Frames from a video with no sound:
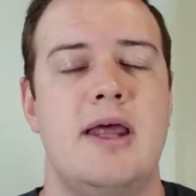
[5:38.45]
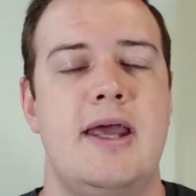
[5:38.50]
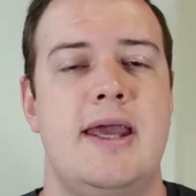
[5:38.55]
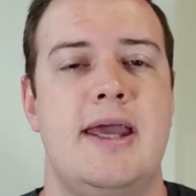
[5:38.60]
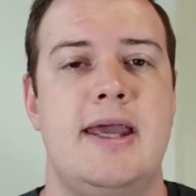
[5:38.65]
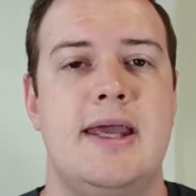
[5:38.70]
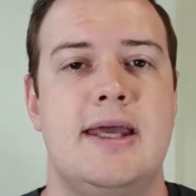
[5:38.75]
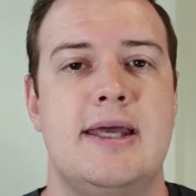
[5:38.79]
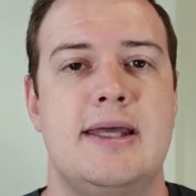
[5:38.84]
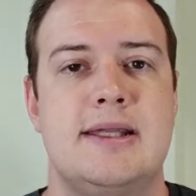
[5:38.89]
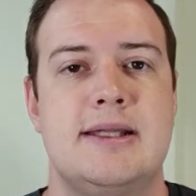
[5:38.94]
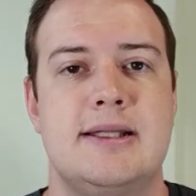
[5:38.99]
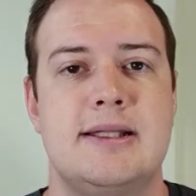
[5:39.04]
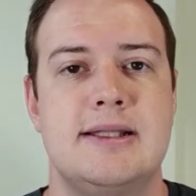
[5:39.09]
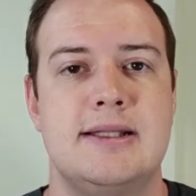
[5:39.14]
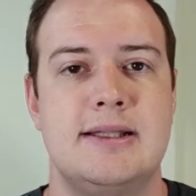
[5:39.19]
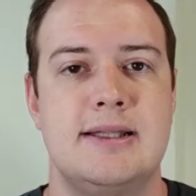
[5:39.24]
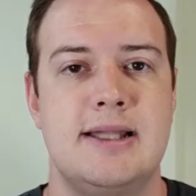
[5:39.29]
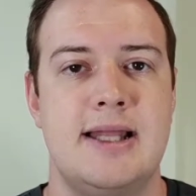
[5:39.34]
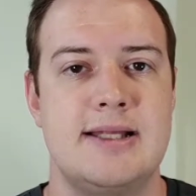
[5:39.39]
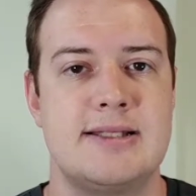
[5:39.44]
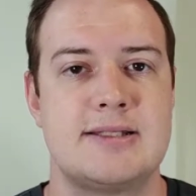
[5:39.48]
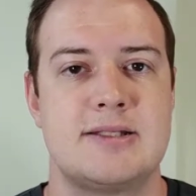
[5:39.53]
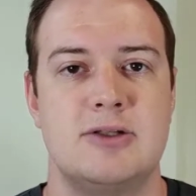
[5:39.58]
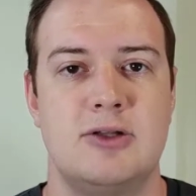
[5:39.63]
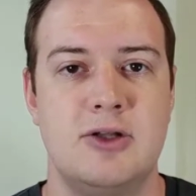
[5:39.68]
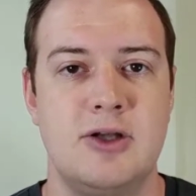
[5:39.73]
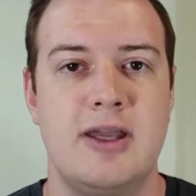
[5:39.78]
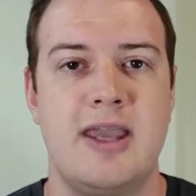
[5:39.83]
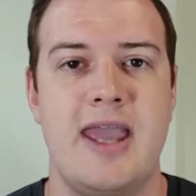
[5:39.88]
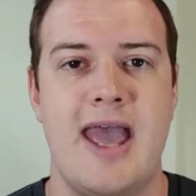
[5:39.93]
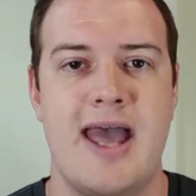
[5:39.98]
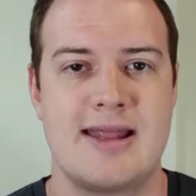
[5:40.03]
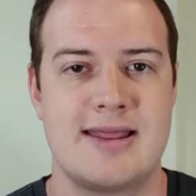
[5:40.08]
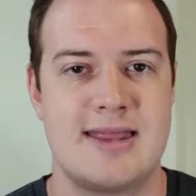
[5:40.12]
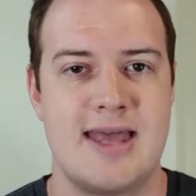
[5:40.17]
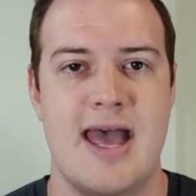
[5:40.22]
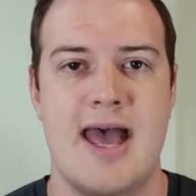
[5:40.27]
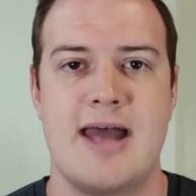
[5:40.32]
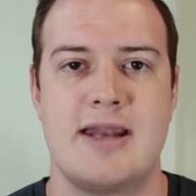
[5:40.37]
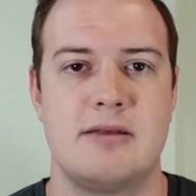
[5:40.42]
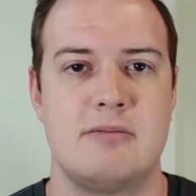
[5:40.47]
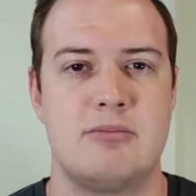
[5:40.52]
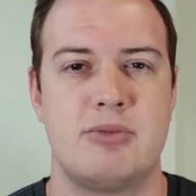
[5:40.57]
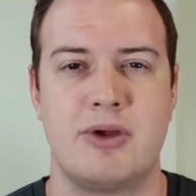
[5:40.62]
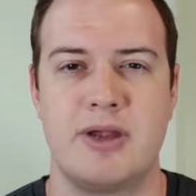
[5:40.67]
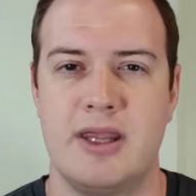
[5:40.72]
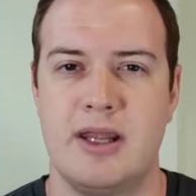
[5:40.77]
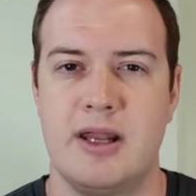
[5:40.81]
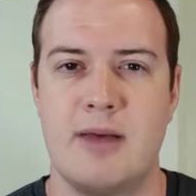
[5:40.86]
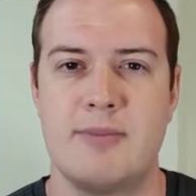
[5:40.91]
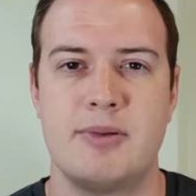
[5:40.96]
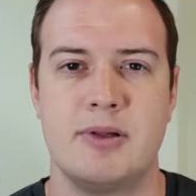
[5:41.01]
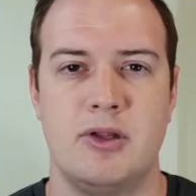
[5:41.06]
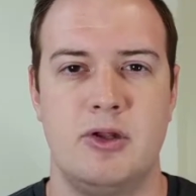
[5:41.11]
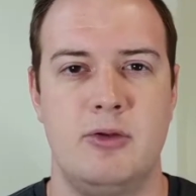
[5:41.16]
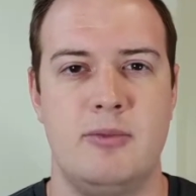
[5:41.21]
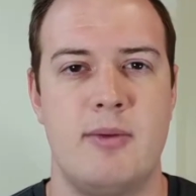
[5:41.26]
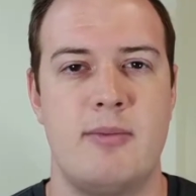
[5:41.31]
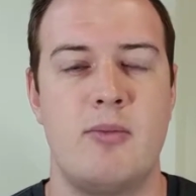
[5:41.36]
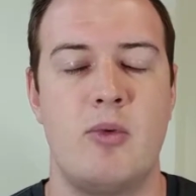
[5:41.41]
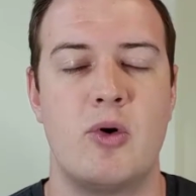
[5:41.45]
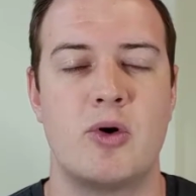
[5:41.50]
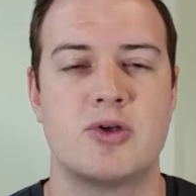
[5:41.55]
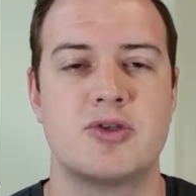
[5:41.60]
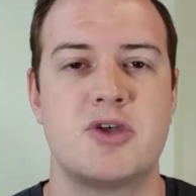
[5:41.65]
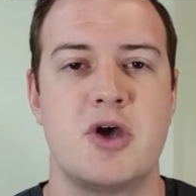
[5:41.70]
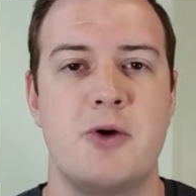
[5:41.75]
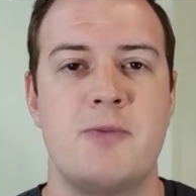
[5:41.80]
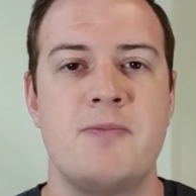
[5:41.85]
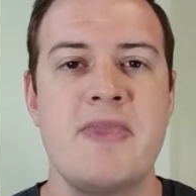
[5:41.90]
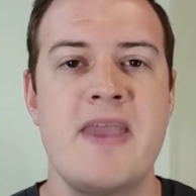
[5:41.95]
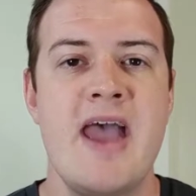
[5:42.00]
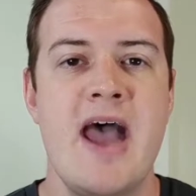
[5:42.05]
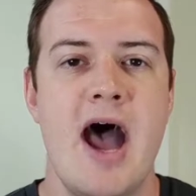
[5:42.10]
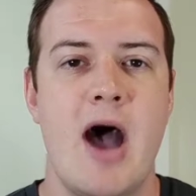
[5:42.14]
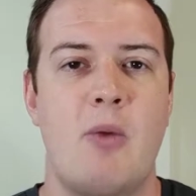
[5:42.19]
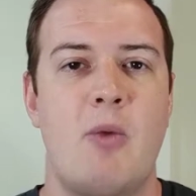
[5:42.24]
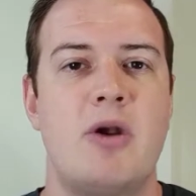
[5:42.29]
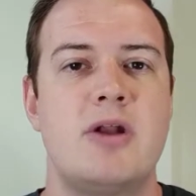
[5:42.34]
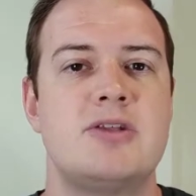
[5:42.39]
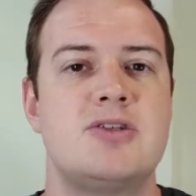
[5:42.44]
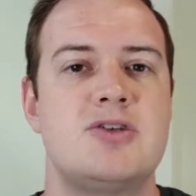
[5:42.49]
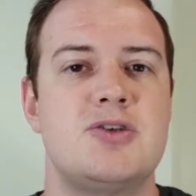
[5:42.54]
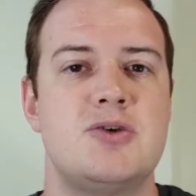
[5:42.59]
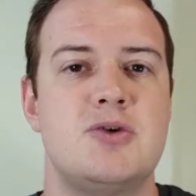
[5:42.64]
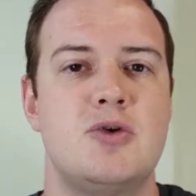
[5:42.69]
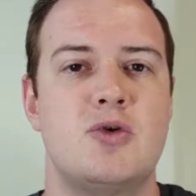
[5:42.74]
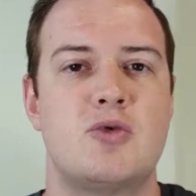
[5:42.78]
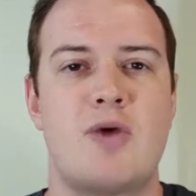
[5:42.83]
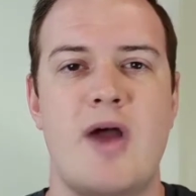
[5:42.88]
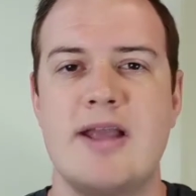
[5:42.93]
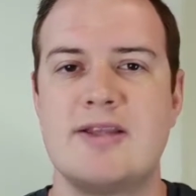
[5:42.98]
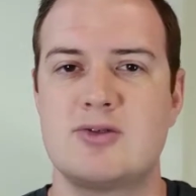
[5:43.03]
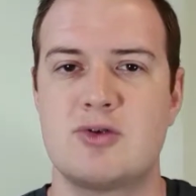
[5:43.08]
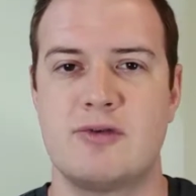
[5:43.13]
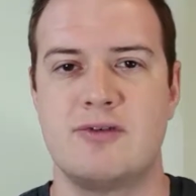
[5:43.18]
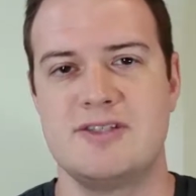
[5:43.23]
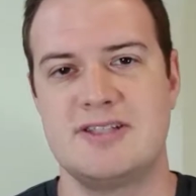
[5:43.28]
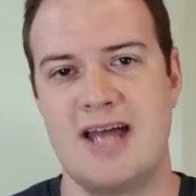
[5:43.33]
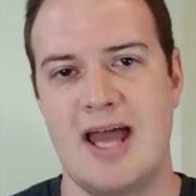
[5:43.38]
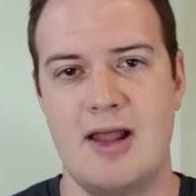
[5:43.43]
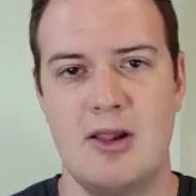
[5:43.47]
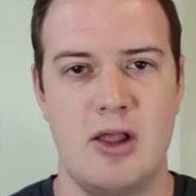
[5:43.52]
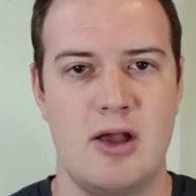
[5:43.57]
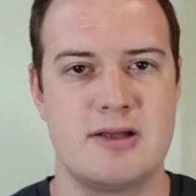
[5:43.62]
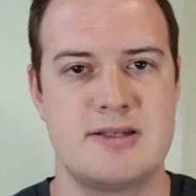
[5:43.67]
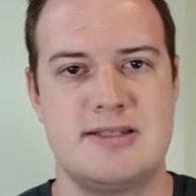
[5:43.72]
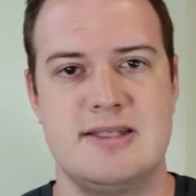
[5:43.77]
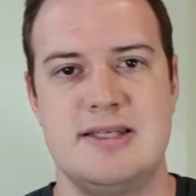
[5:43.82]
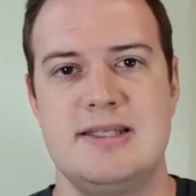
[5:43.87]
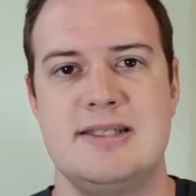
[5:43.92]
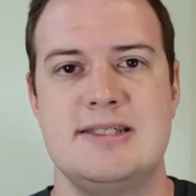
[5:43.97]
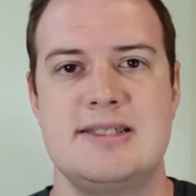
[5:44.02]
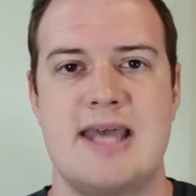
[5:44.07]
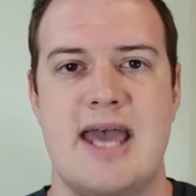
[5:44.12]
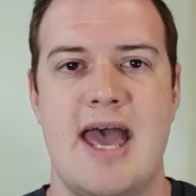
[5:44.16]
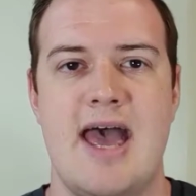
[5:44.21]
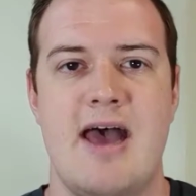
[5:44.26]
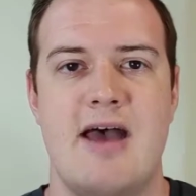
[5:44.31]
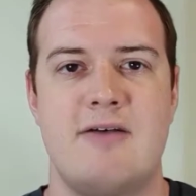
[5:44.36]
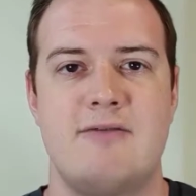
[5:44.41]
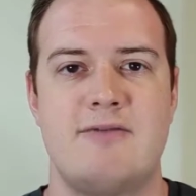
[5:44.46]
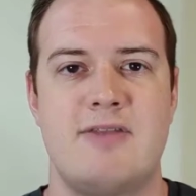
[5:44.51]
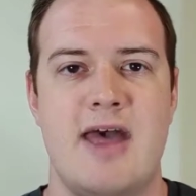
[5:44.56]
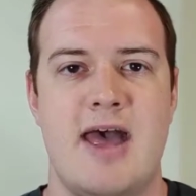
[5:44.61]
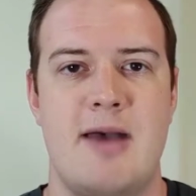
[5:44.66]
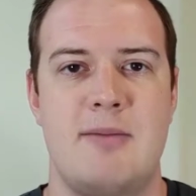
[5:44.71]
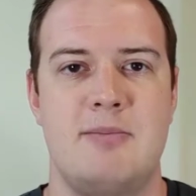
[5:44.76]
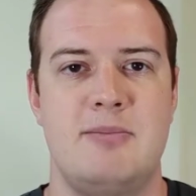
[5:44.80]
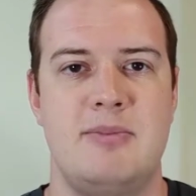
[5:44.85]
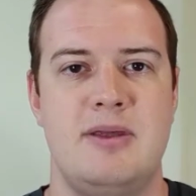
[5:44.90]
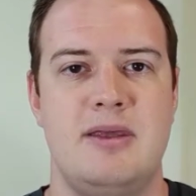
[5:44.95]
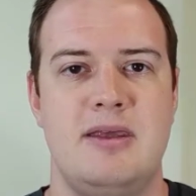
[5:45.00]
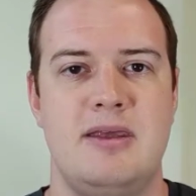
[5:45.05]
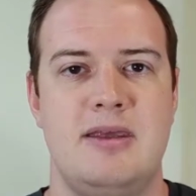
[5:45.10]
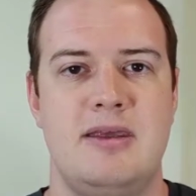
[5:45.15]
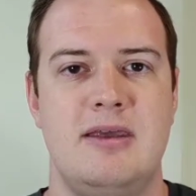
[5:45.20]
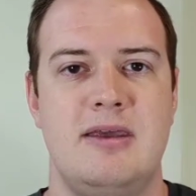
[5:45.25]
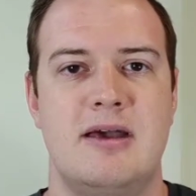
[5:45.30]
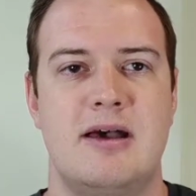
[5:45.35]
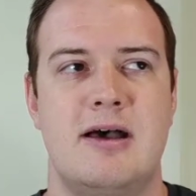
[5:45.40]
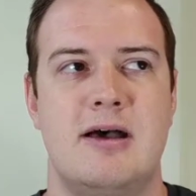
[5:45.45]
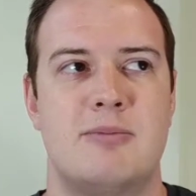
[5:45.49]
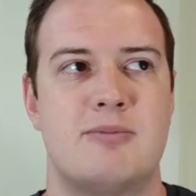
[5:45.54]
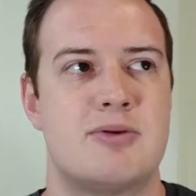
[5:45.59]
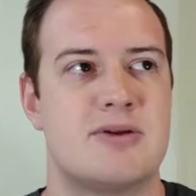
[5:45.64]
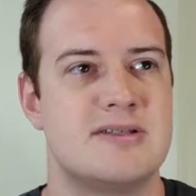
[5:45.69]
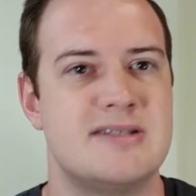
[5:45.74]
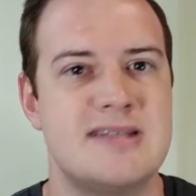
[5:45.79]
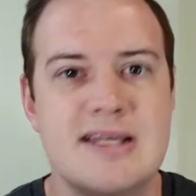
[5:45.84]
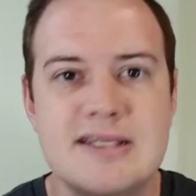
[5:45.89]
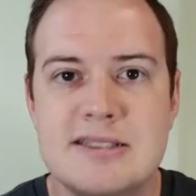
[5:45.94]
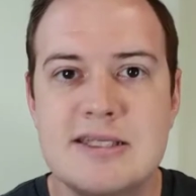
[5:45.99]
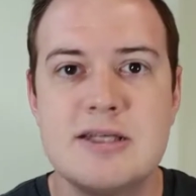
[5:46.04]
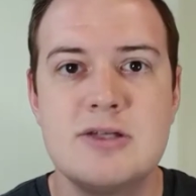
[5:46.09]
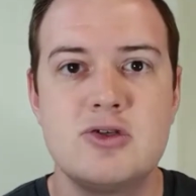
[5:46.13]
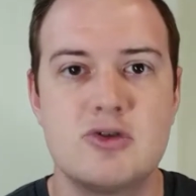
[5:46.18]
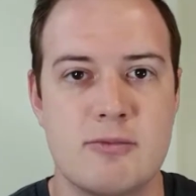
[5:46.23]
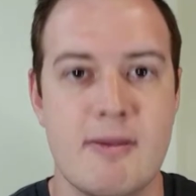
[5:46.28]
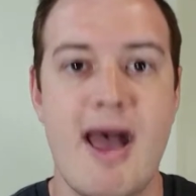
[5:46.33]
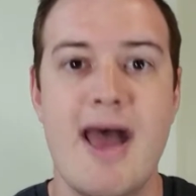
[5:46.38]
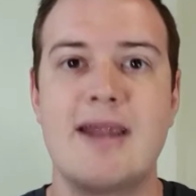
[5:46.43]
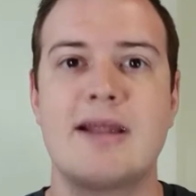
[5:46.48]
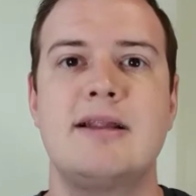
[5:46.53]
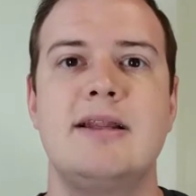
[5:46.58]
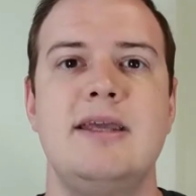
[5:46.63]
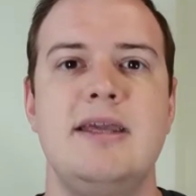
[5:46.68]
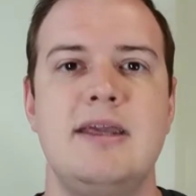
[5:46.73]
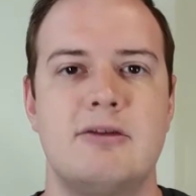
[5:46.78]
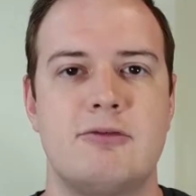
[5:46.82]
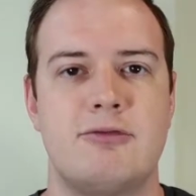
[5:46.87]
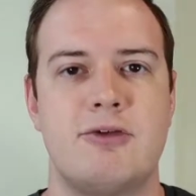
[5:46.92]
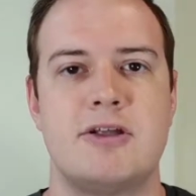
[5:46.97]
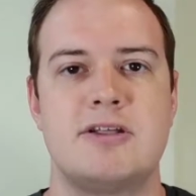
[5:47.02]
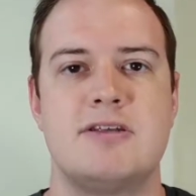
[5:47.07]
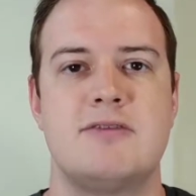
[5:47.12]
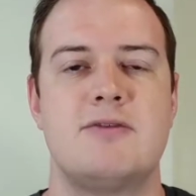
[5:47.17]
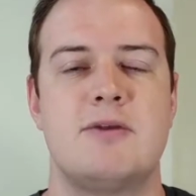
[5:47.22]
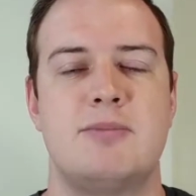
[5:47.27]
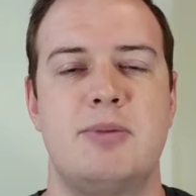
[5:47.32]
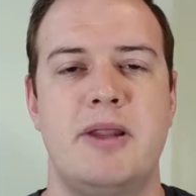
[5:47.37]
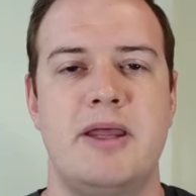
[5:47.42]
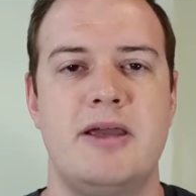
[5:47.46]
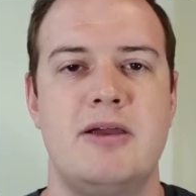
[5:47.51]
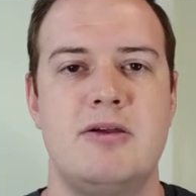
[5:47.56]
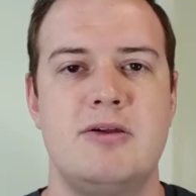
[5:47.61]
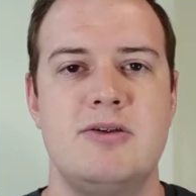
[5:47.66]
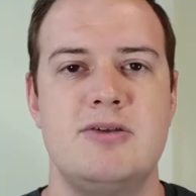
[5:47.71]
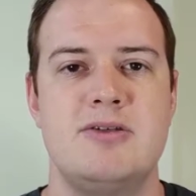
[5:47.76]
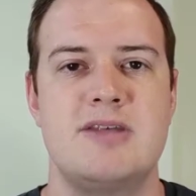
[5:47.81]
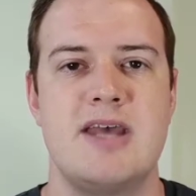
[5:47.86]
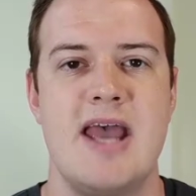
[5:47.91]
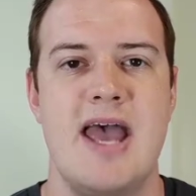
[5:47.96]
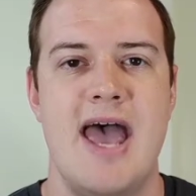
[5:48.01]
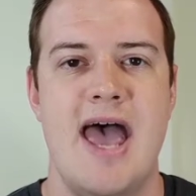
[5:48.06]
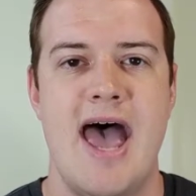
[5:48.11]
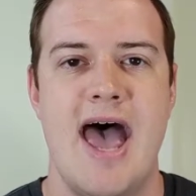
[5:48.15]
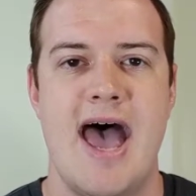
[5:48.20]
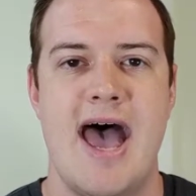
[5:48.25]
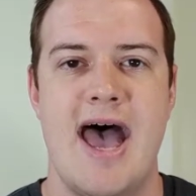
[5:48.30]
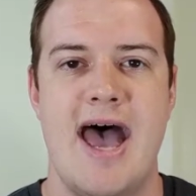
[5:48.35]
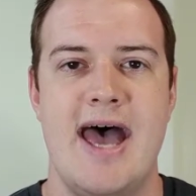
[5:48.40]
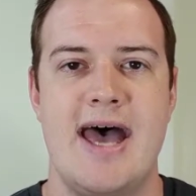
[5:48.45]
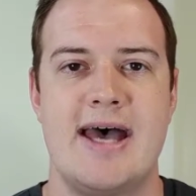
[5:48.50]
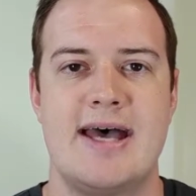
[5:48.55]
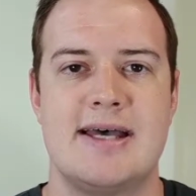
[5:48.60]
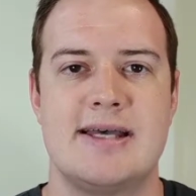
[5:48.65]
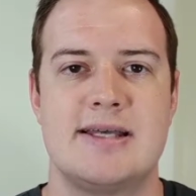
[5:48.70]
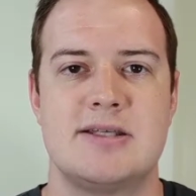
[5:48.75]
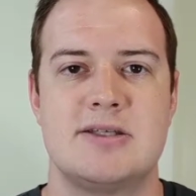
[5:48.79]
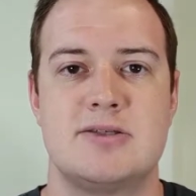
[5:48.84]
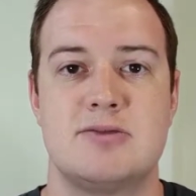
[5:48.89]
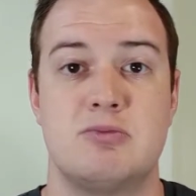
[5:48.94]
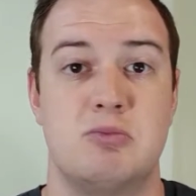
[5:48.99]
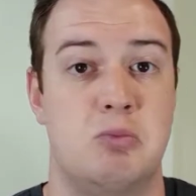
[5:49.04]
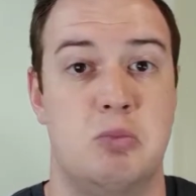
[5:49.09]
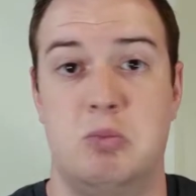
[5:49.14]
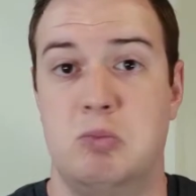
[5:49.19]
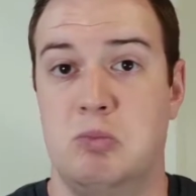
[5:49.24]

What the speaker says: And let's look at that and bring it up a little bit more. So I wanted to write sort of a dialogue scene to have that be presented dramatically in front of the players as